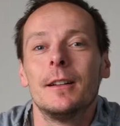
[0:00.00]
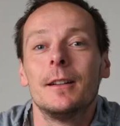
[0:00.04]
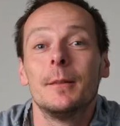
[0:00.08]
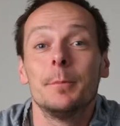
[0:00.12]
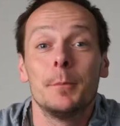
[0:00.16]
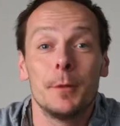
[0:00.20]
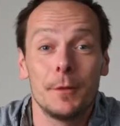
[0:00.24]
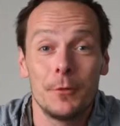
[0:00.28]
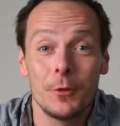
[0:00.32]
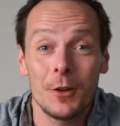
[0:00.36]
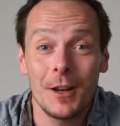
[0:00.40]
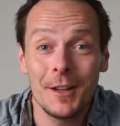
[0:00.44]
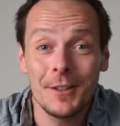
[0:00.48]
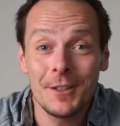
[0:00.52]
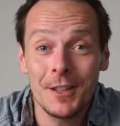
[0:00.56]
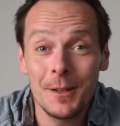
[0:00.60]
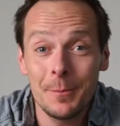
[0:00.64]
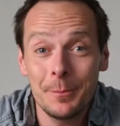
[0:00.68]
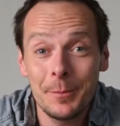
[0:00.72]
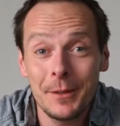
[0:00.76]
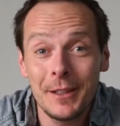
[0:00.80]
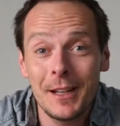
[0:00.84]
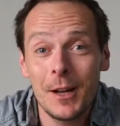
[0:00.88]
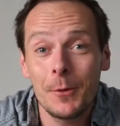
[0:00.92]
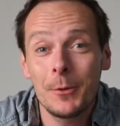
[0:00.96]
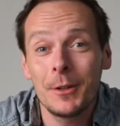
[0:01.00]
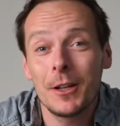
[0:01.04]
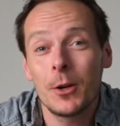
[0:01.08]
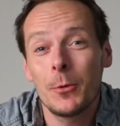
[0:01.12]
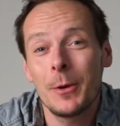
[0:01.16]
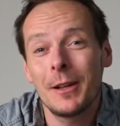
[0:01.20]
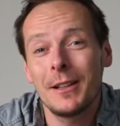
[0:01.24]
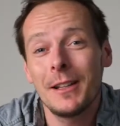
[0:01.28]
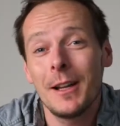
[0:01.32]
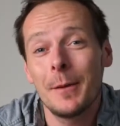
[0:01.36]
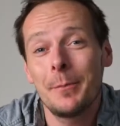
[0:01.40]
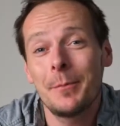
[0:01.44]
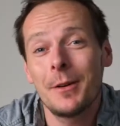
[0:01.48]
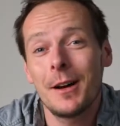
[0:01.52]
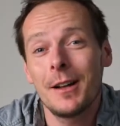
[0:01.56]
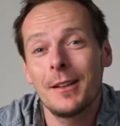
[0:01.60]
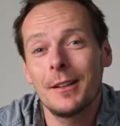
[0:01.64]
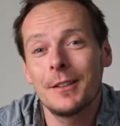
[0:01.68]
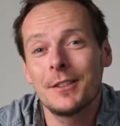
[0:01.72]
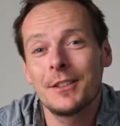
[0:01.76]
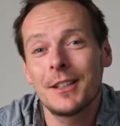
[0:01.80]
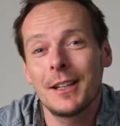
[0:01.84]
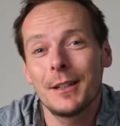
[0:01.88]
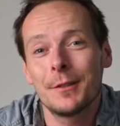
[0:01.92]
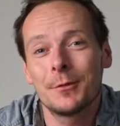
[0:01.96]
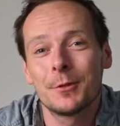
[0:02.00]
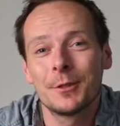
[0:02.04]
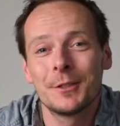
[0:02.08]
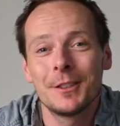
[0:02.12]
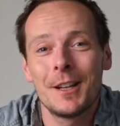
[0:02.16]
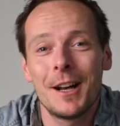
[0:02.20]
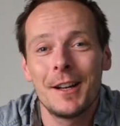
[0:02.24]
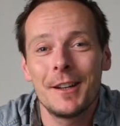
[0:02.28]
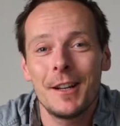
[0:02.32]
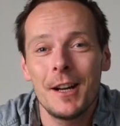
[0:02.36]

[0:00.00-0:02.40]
Before I jump in, I want to quickly apologize for not